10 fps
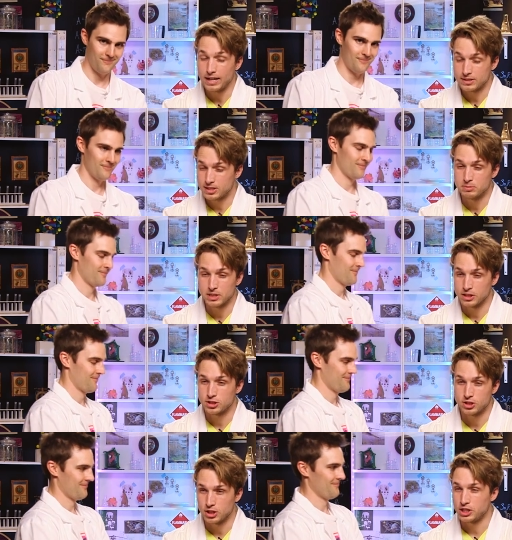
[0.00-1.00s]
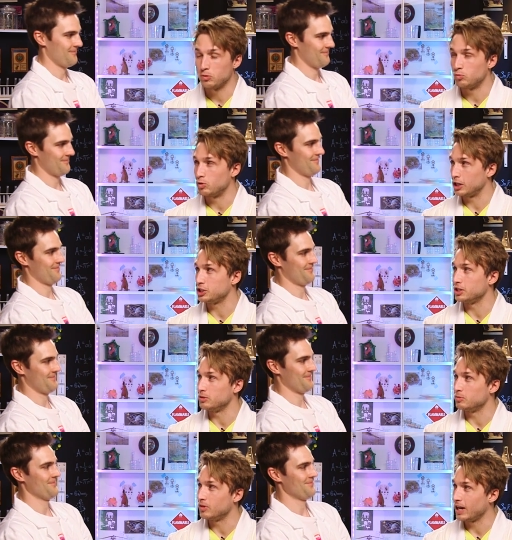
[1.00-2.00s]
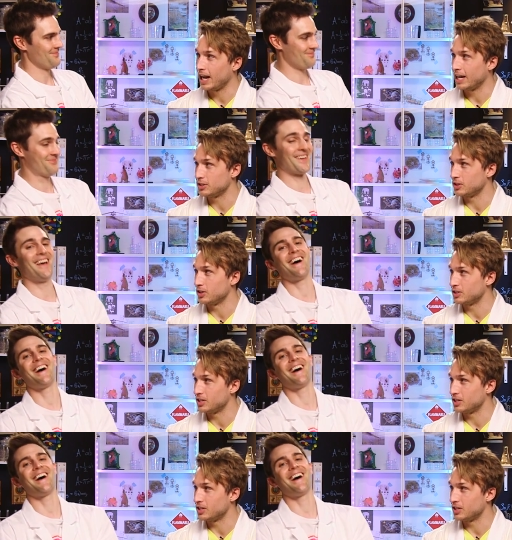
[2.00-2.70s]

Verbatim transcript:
Speaker 1: That seems like such a Russian answer to